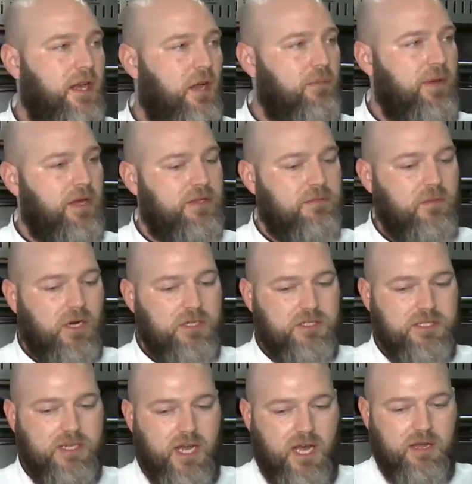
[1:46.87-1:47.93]
to help out the
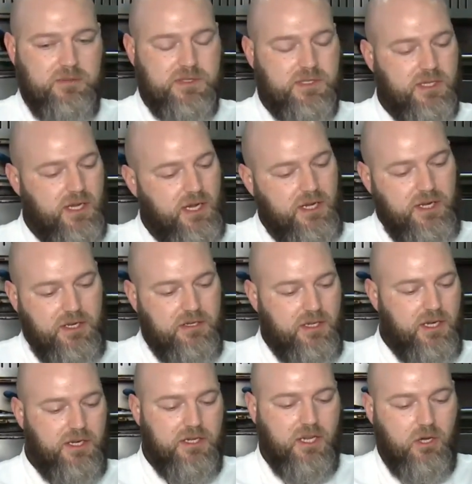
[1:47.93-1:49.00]
March of Dimes, any
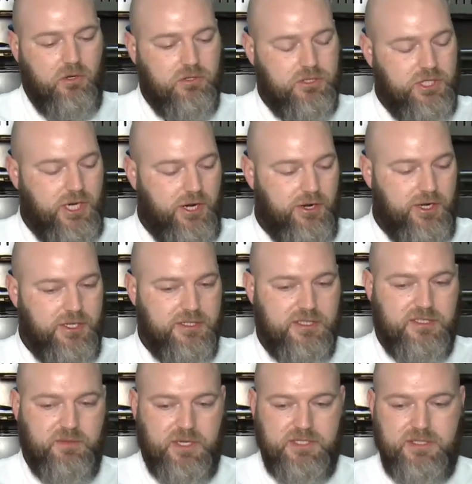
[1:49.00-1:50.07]
any local charities,
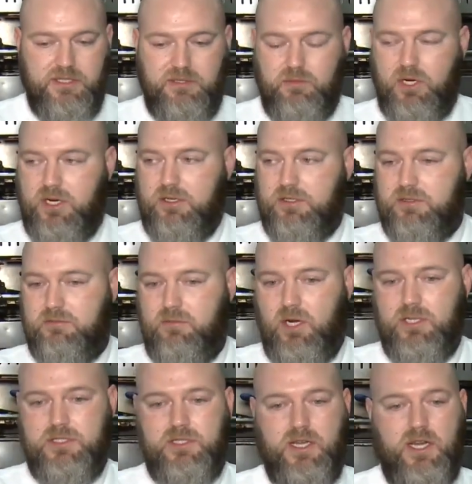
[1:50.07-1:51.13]
especially the
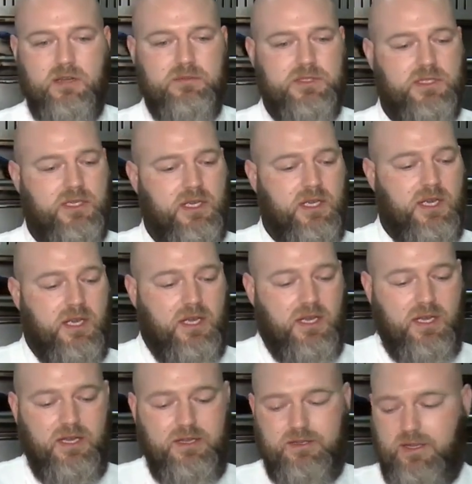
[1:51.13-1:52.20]
March of Dimes.
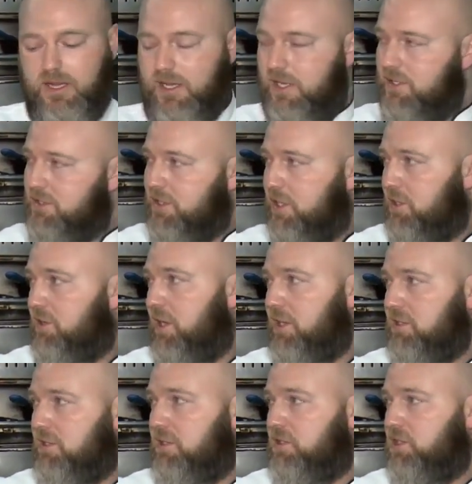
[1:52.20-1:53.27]
I, I like to say
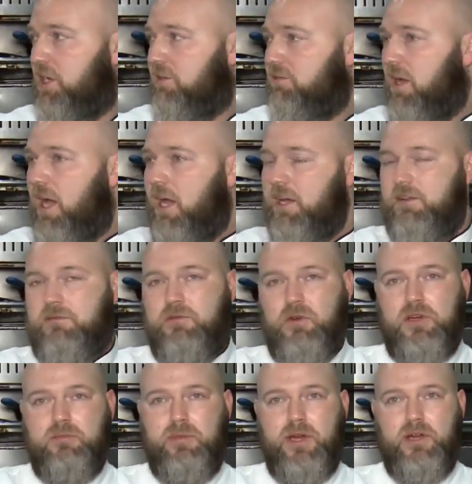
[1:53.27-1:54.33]
thanks to Jeff Hyde at
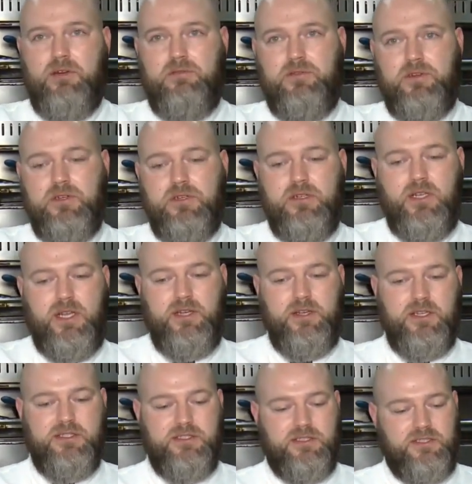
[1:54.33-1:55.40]
Fork and Barrel for
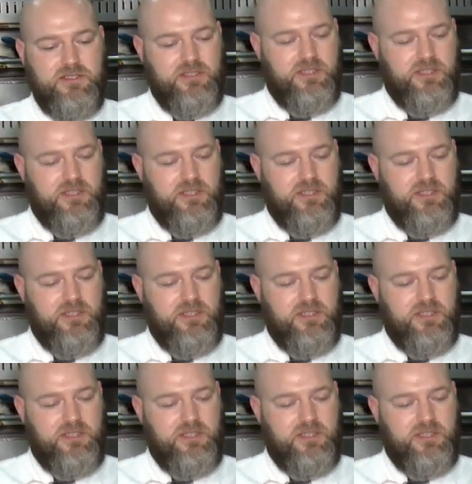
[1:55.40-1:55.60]
letting us